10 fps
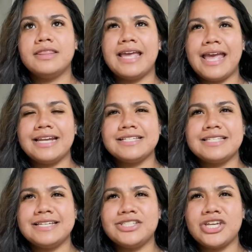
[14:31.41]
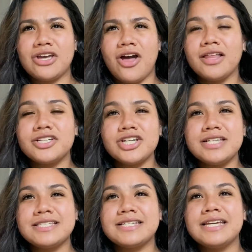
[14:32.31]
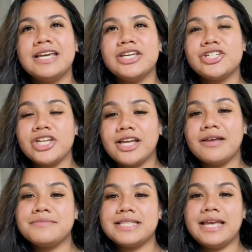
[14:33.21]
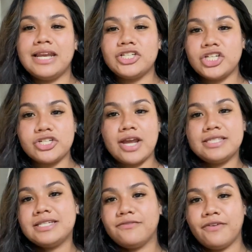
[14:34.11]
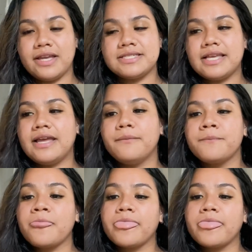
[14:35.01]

The anesthesiologist, she comes in and she tries to fix it.